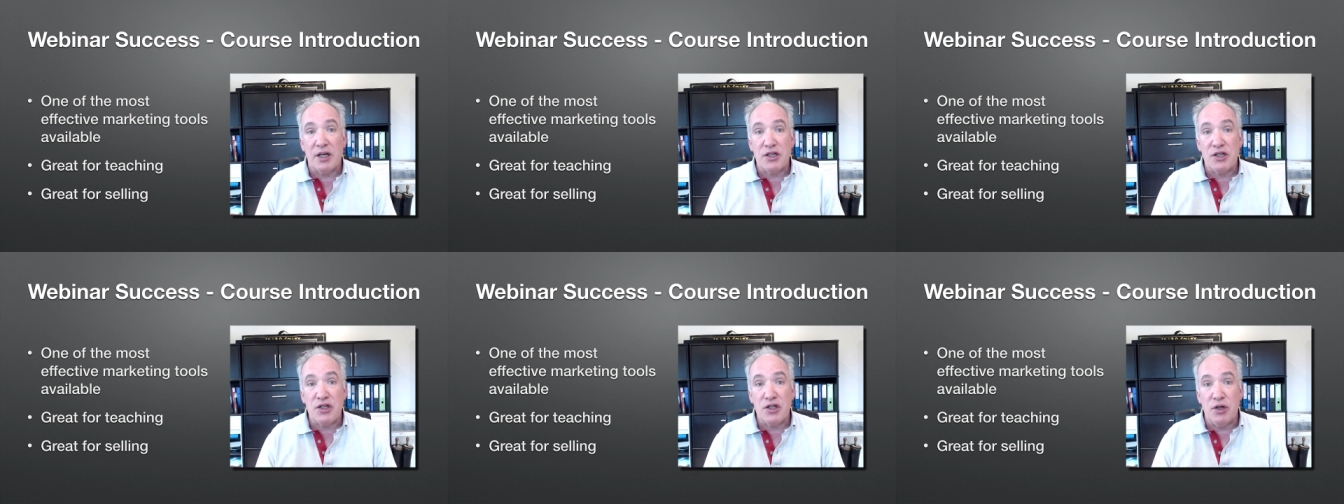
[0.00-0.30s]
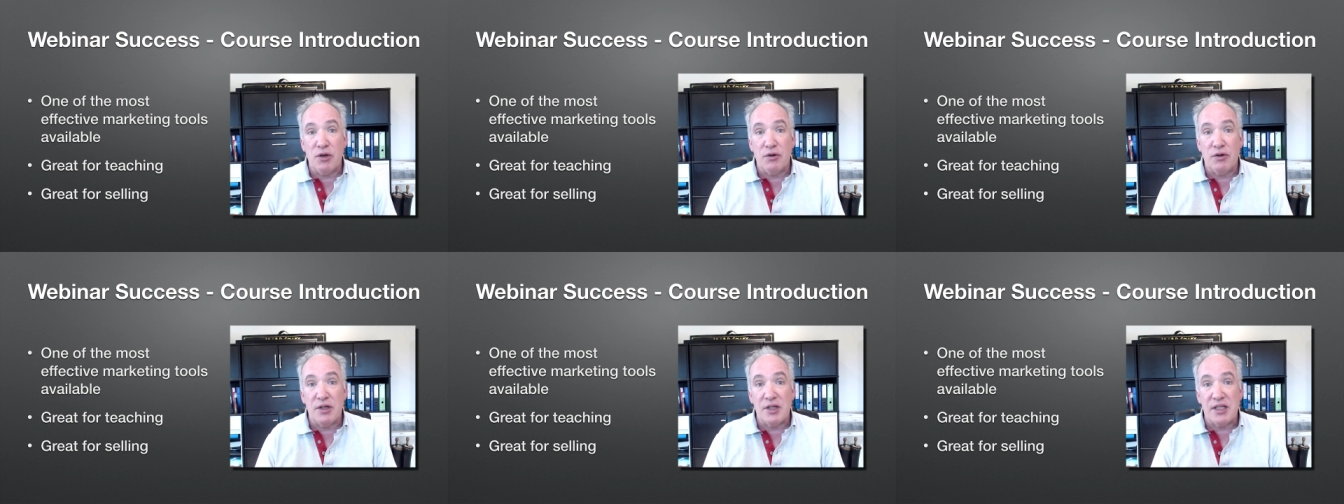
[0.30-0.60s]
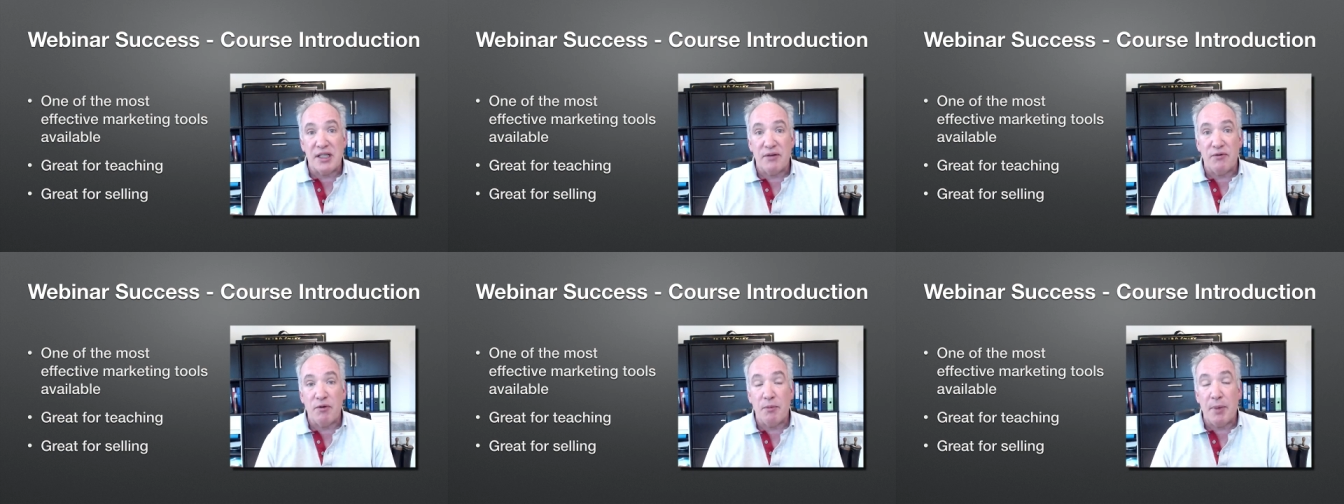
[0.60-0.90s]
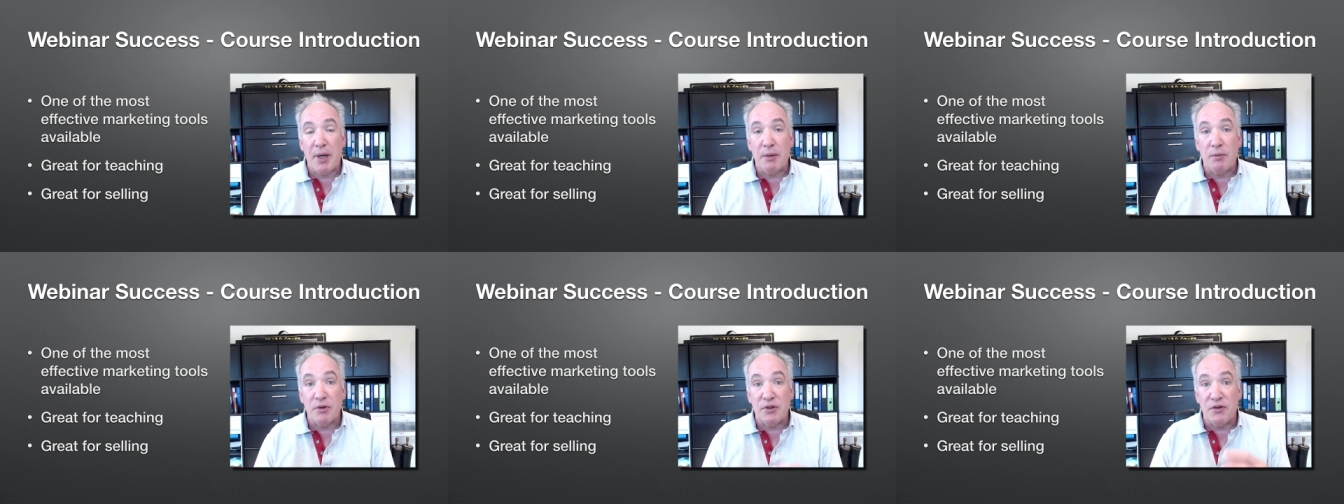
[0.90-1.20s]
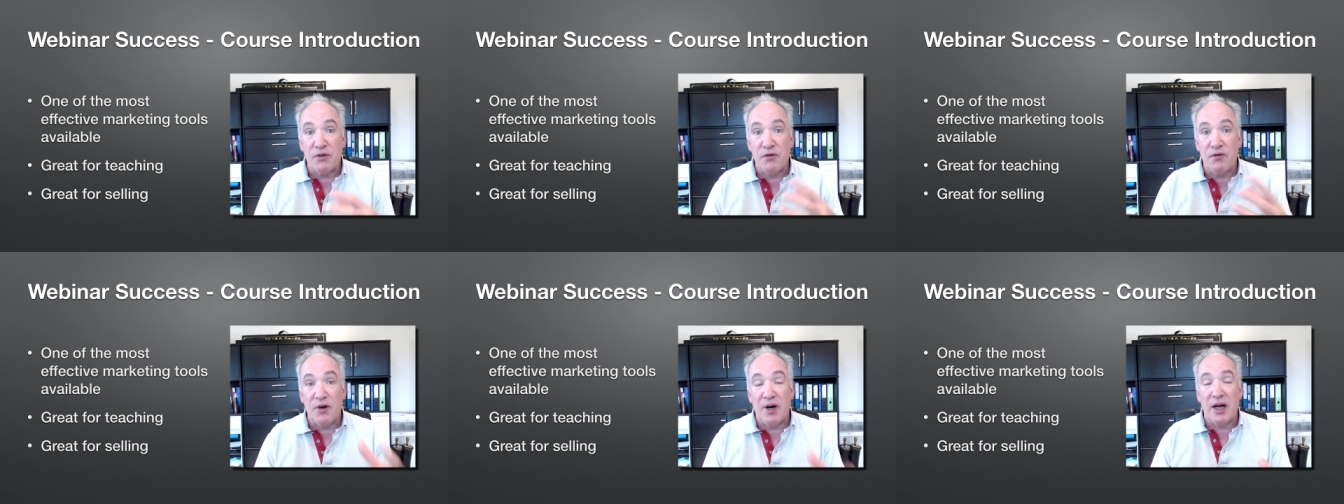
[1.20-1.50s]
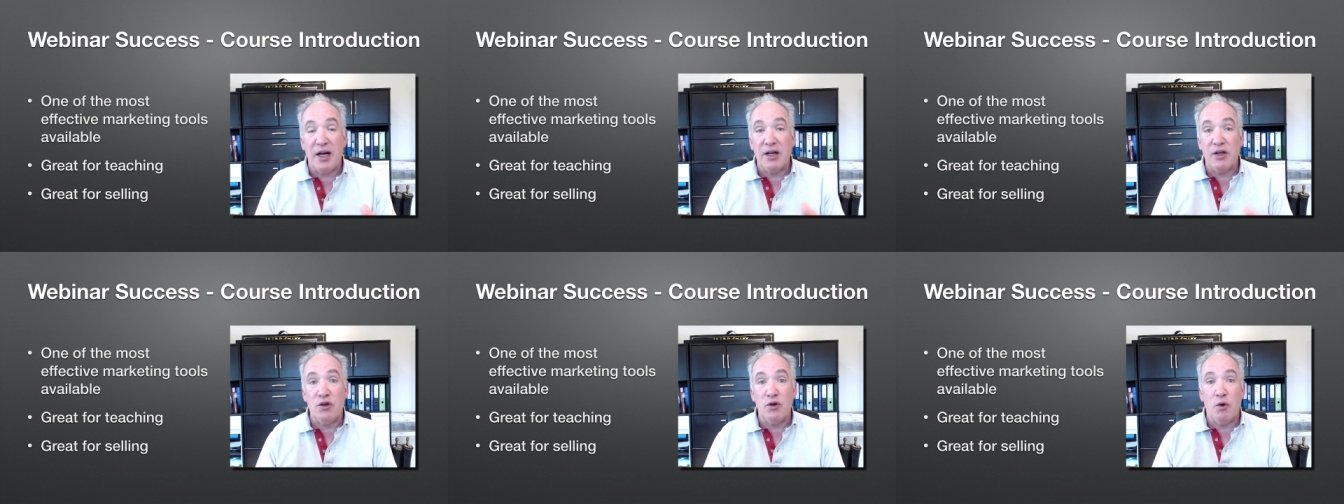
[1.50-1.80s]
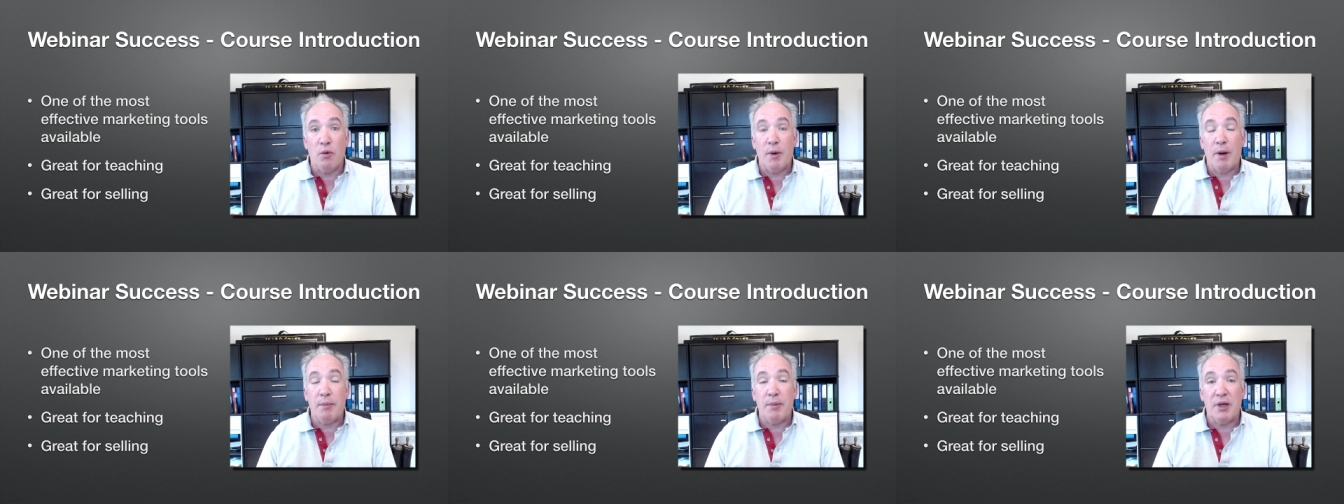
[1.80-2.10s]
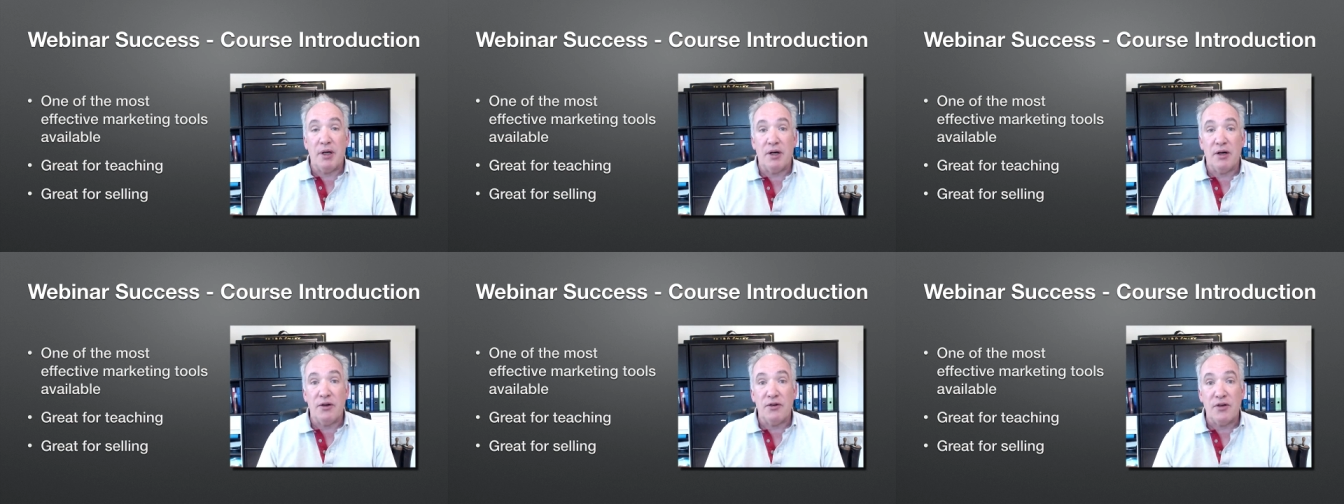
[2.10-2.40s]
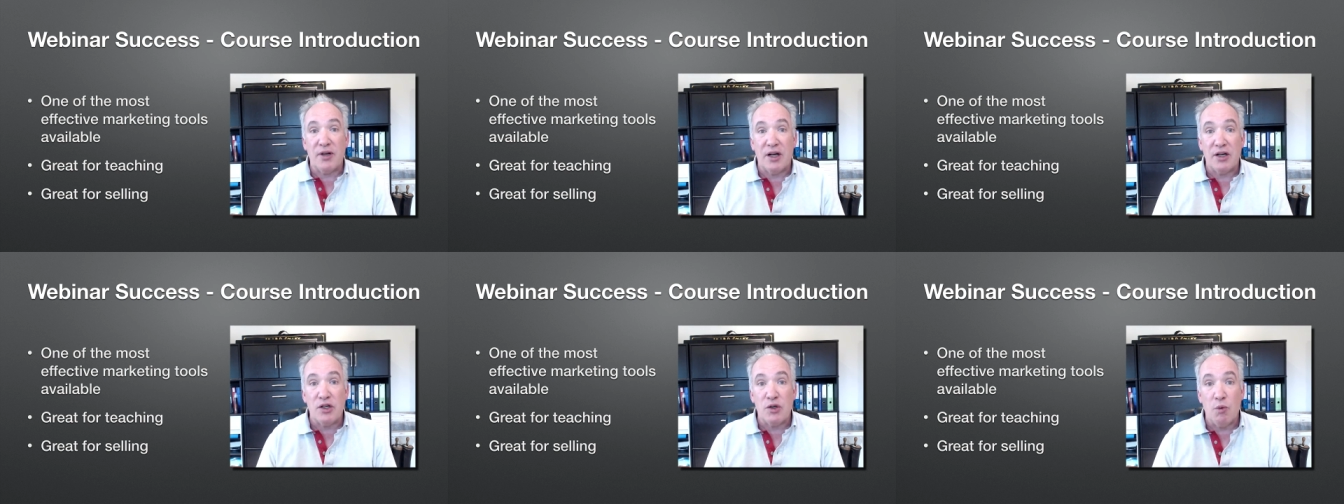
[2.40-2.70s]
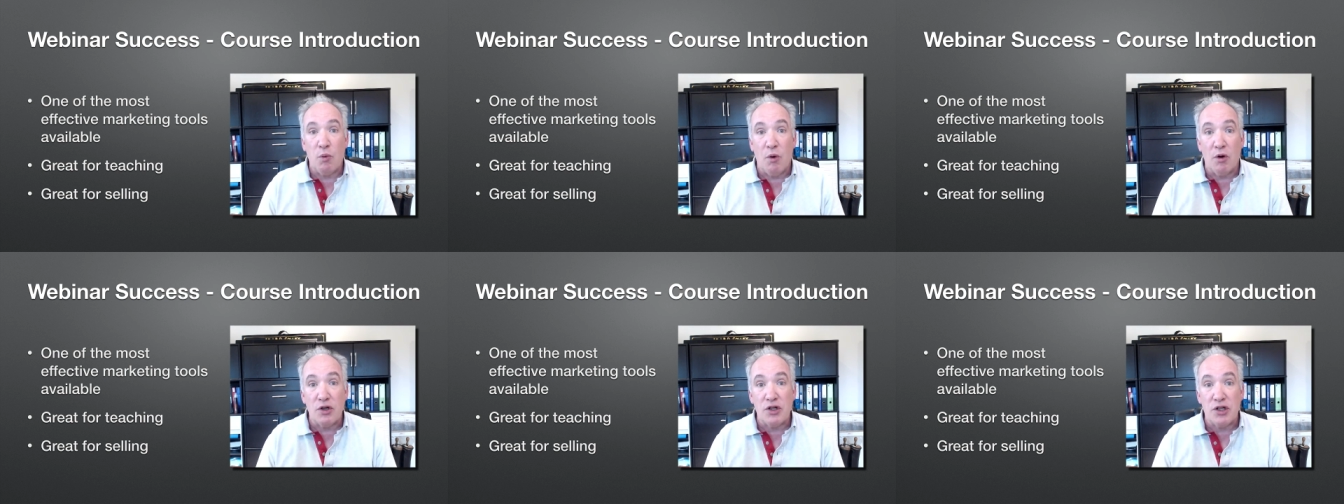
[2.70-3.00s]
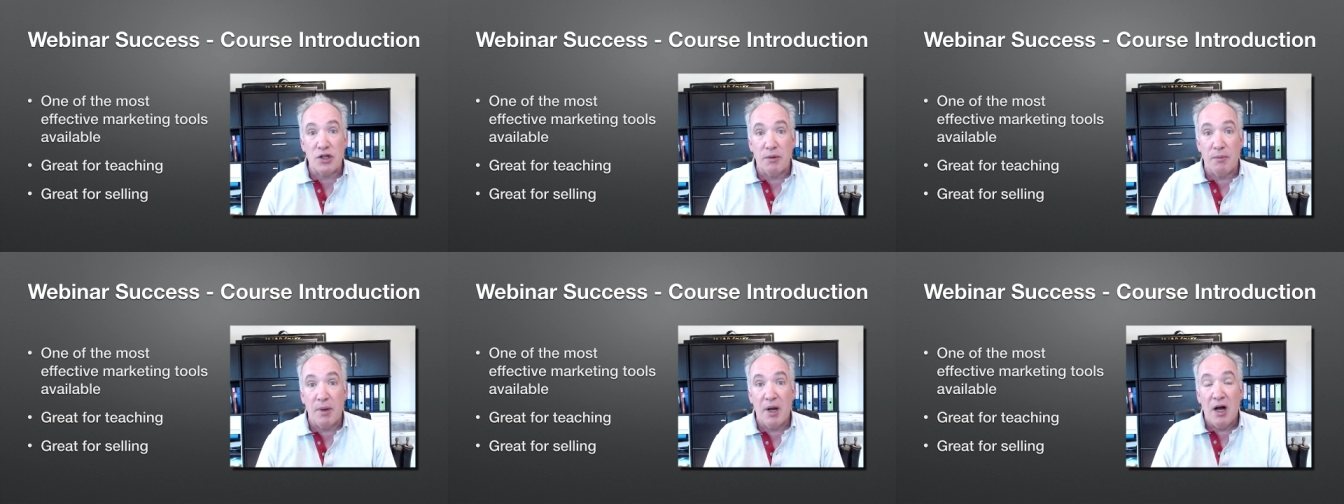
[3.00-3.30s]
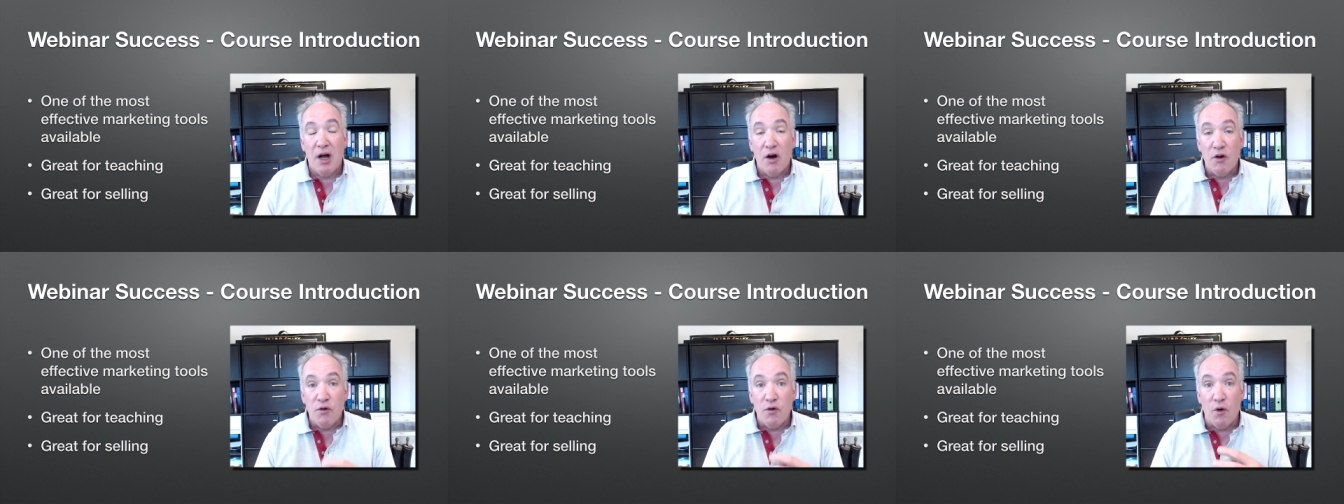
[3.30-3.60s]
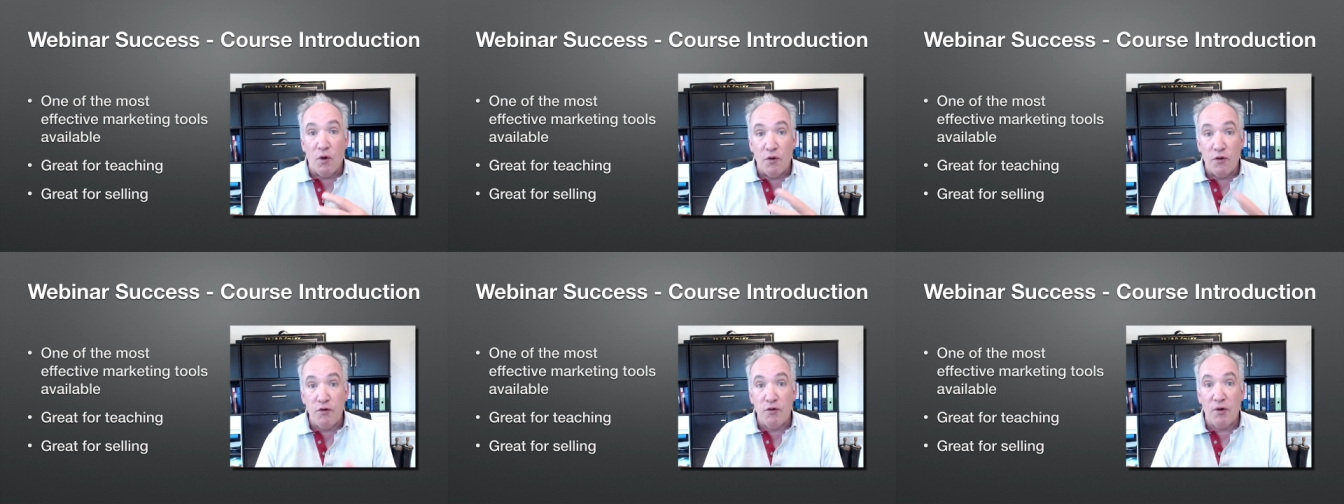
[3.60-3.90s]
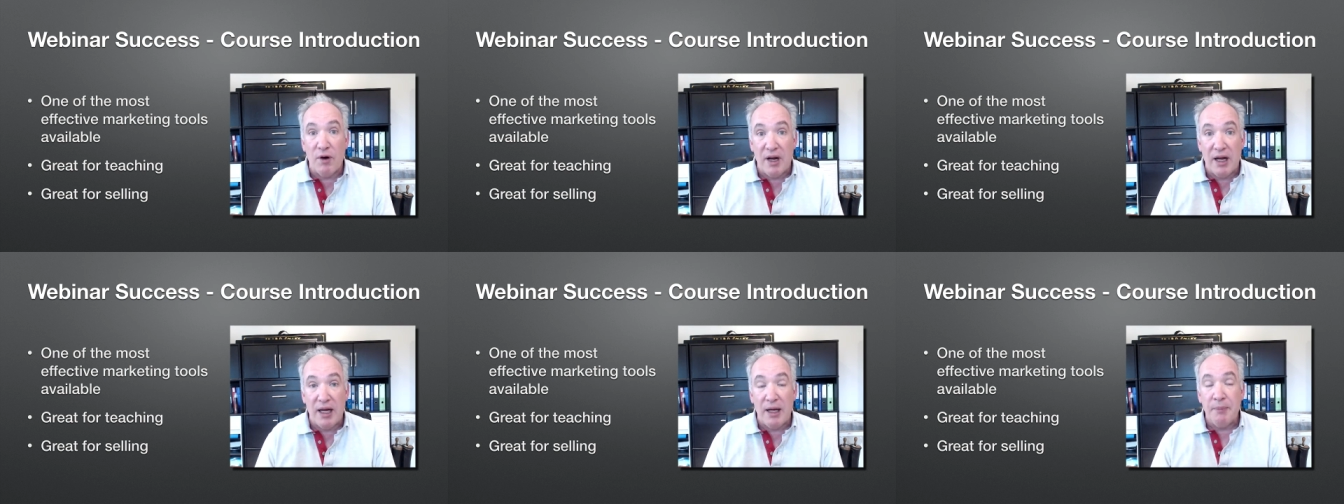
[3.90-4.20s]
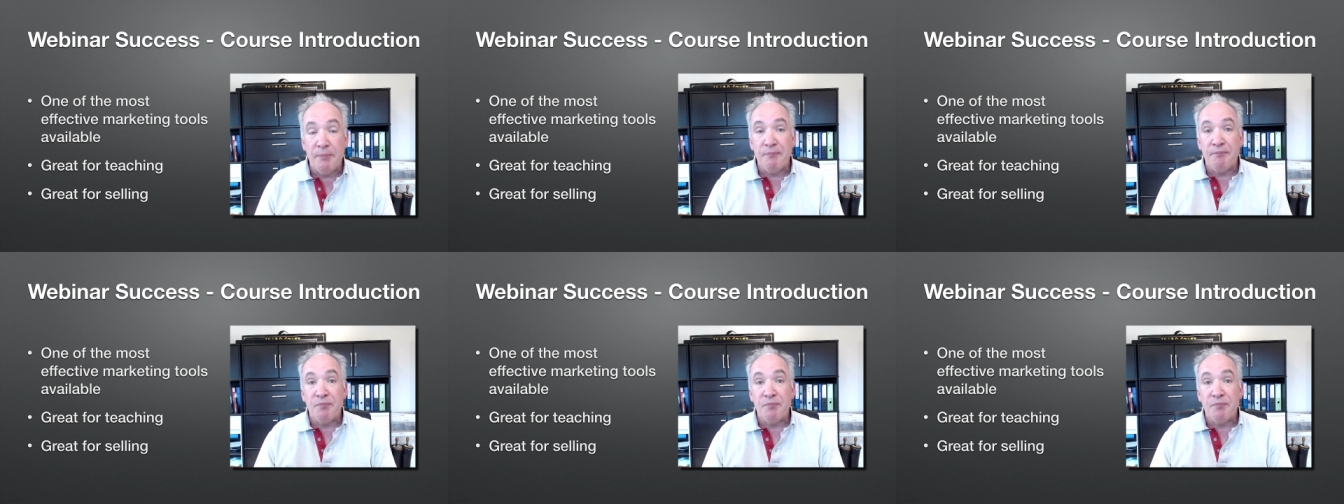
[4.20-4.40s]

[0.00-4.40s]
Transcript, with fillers: students and for people to find your webinars and to watch them for free